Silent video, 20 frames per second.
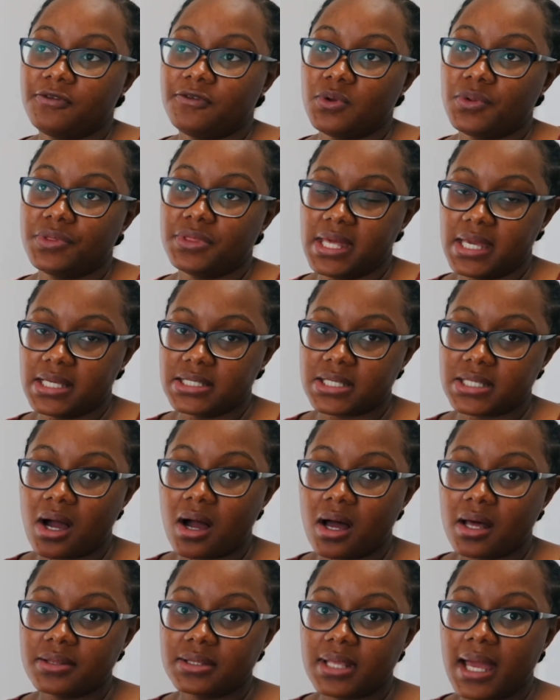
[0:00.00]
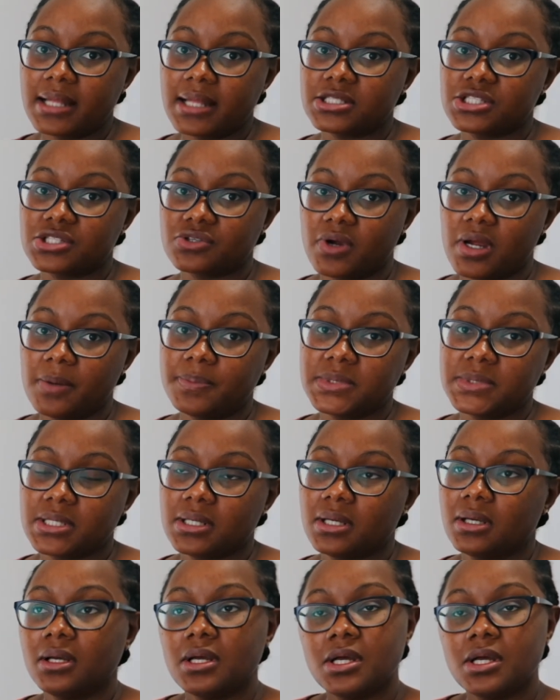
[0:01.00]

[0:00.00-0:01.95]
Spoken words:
few things on that script